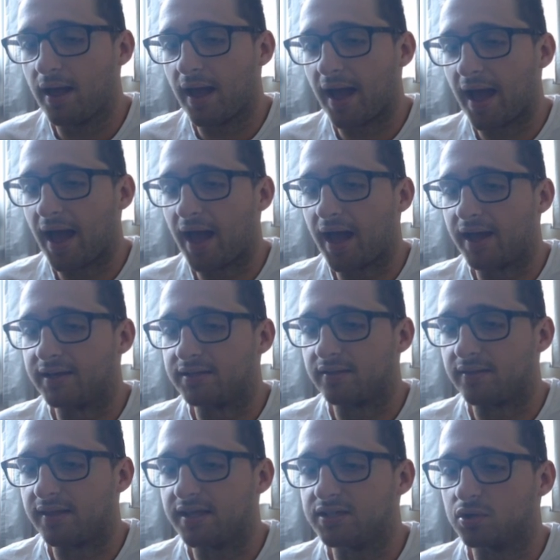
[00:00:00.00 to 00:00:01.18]
And
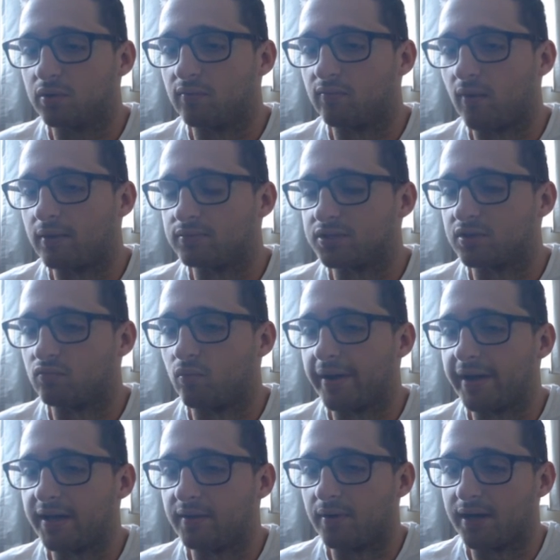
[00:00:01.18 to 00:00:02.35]
these sort of rounds are
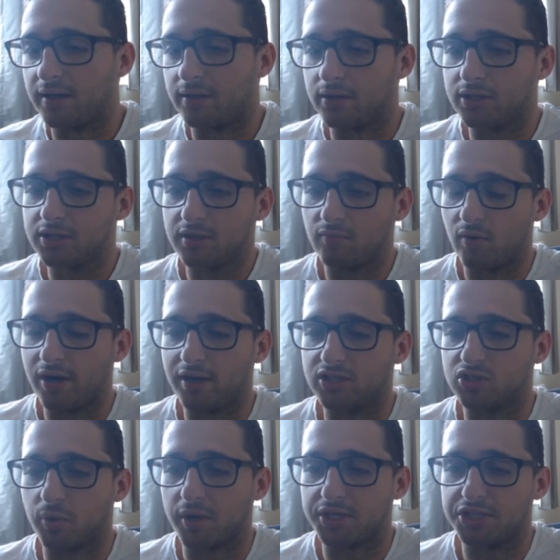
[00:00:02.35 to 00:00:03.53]
really, really good
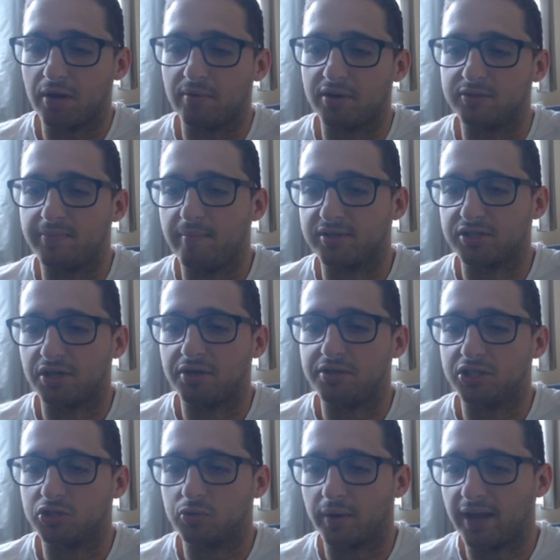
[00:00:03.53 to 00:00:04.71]
switch up, because people are so used to
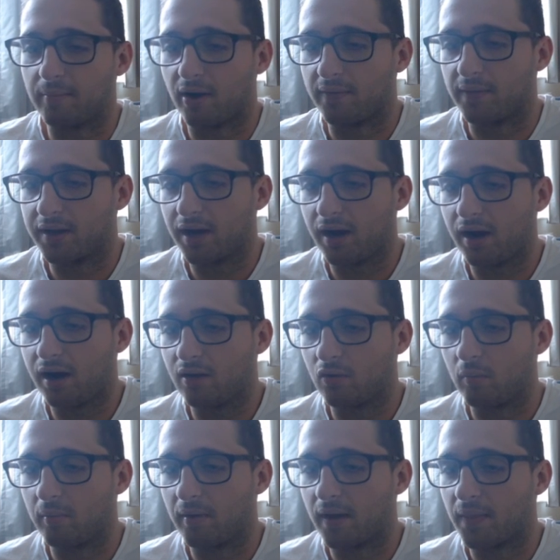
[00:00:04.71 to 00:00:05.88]
swinging behind the car or
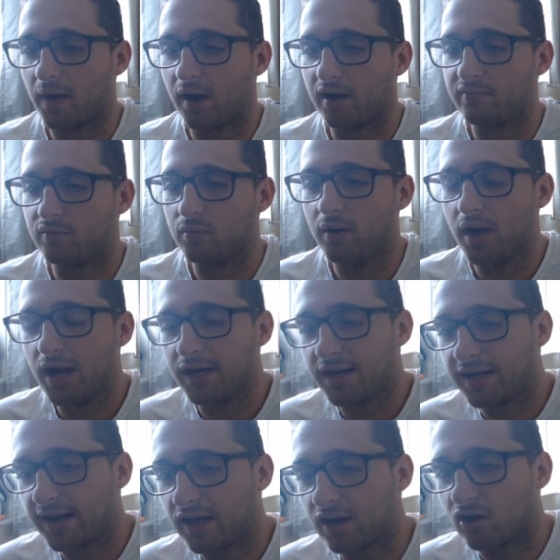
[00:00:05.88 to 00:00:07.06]
behind the half wall. They're
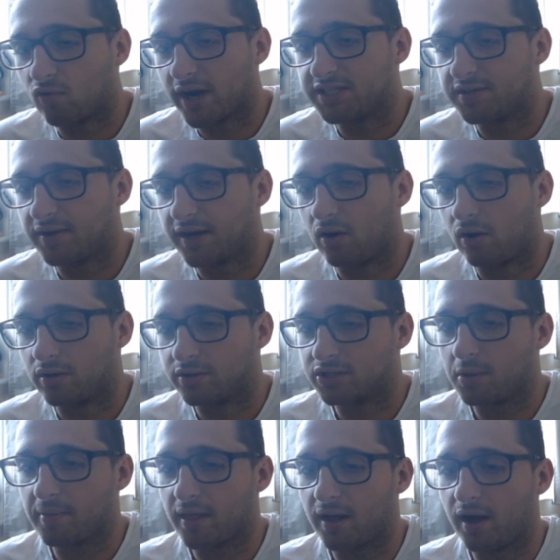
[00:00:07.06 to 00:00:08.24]
getting aggressive, getting on
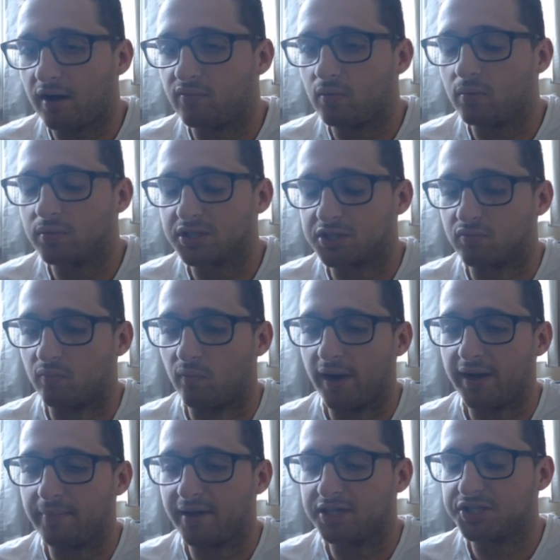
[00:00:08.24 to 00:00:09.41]
top of the half wall, such a really
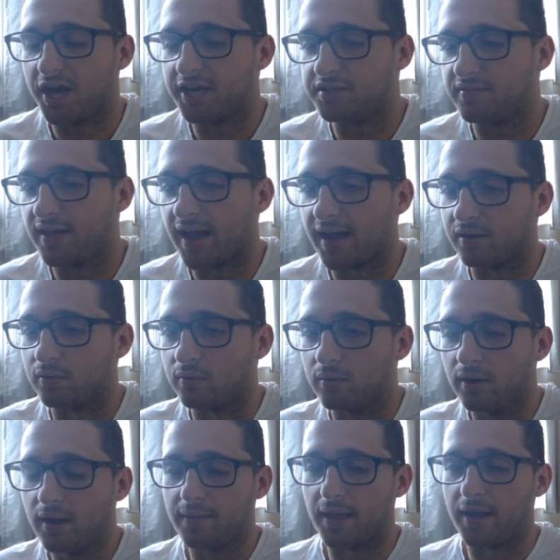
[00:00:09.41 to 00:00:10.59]
big change of the angle.
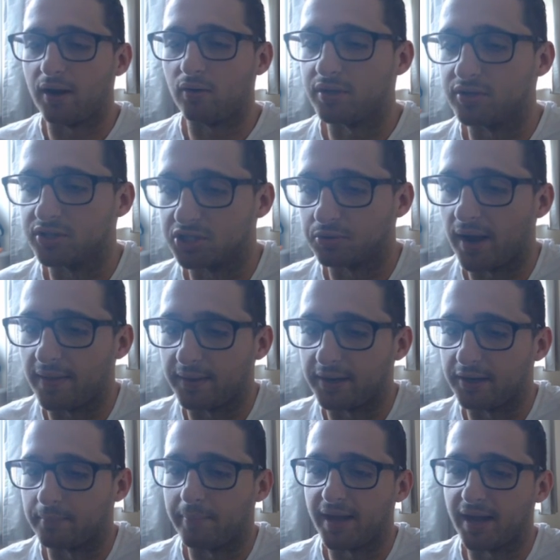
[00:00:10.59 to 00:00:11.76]
They're not used to it, and then you
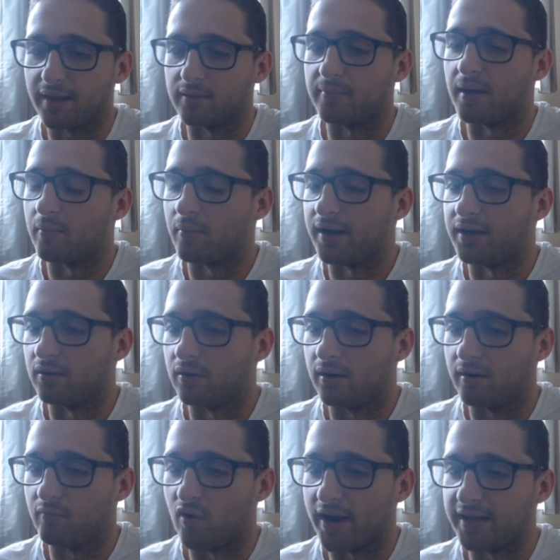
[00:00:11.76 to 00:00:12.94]
can pick them. They're really not
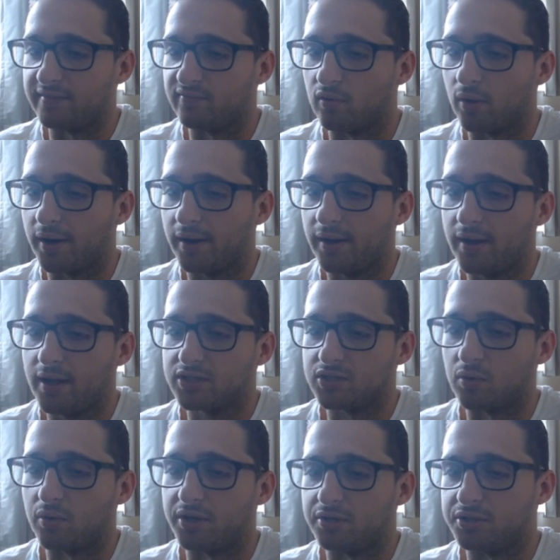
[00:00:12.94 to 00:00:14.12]
ready for it. So
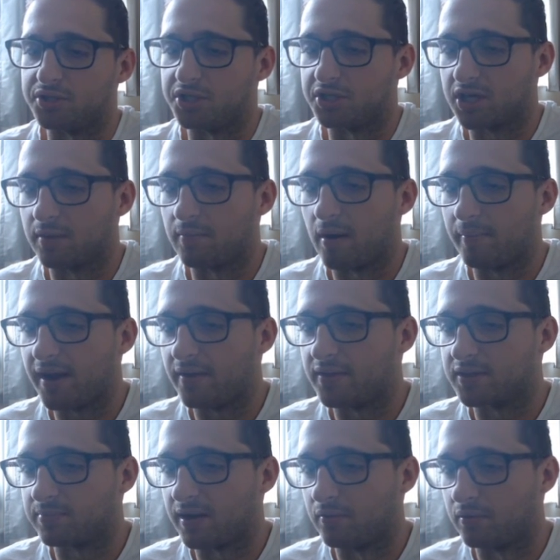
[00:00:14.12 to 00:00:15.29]
what you do is you just come up here. This
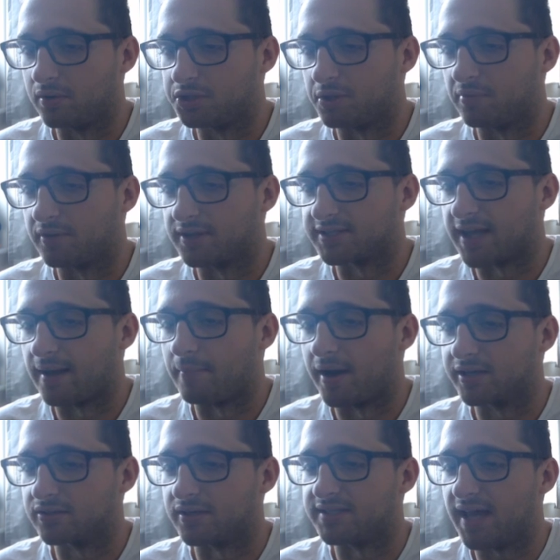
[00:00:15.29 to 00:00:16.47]
player will jump on the
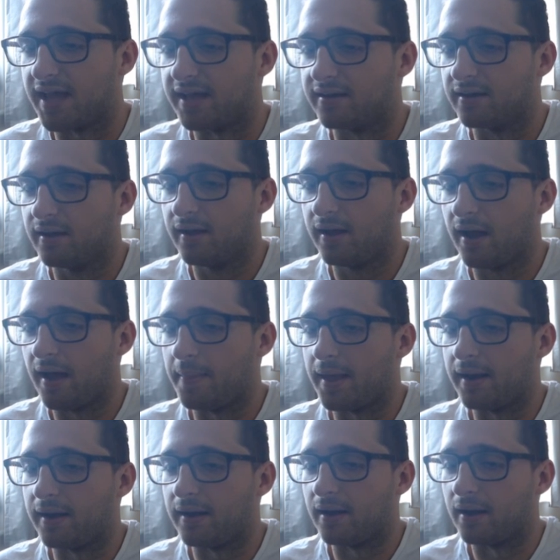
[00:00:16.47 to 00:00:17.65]
sandbags on his head, and
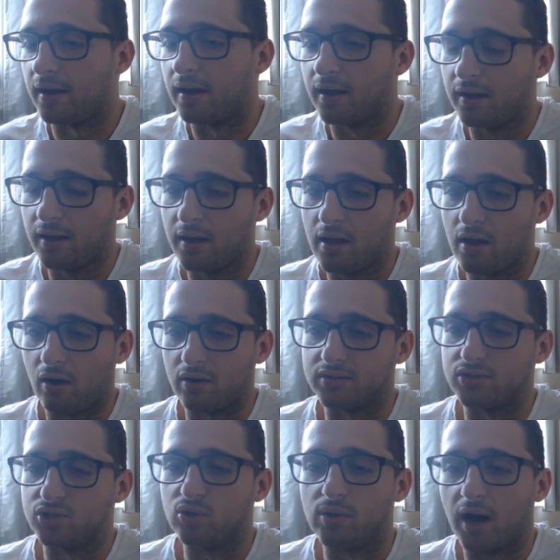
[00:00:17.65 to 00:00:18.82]
then
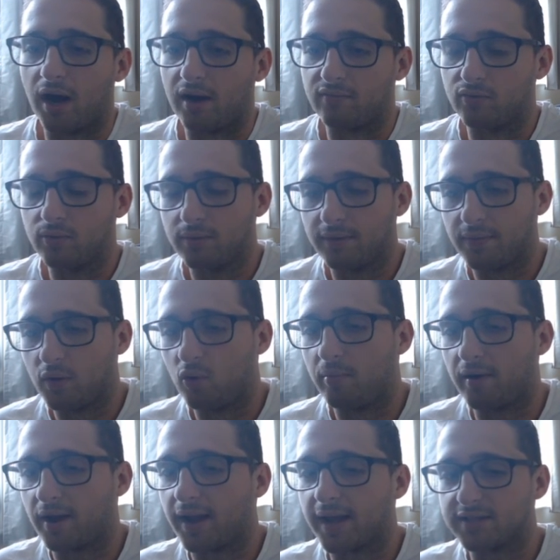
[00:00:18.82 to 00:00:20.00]
onto the half wall, and the
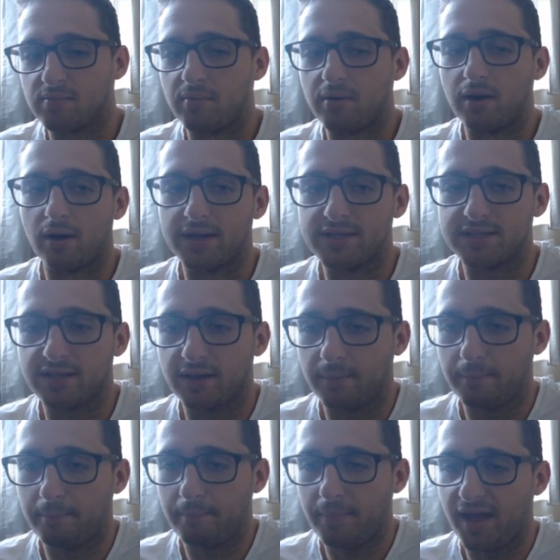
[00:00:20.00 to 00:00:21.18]
AWP can get some nice
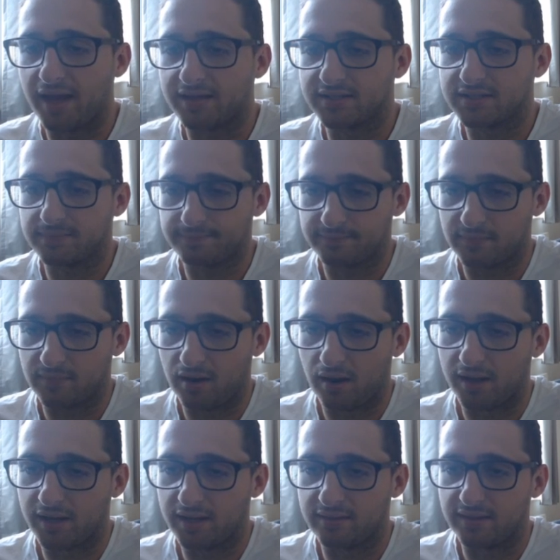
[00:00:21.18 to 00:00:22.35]
picks
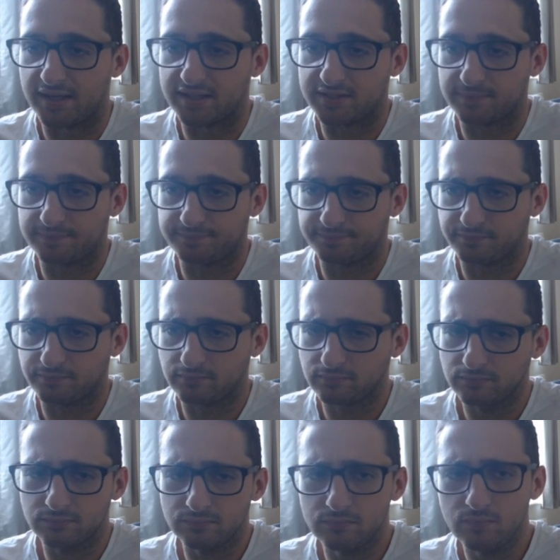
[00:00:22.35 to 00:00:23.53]
like this.
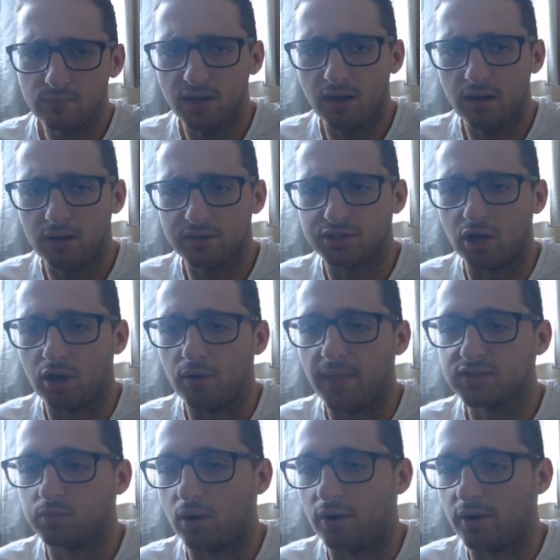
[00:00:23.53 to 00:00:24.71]
So
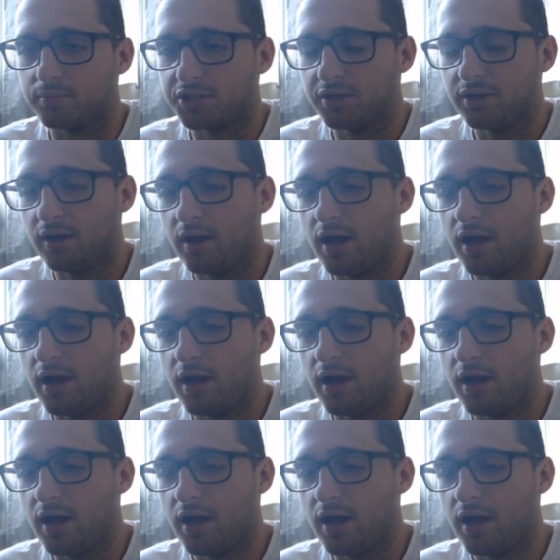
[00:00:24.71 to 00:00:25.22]
that's one option.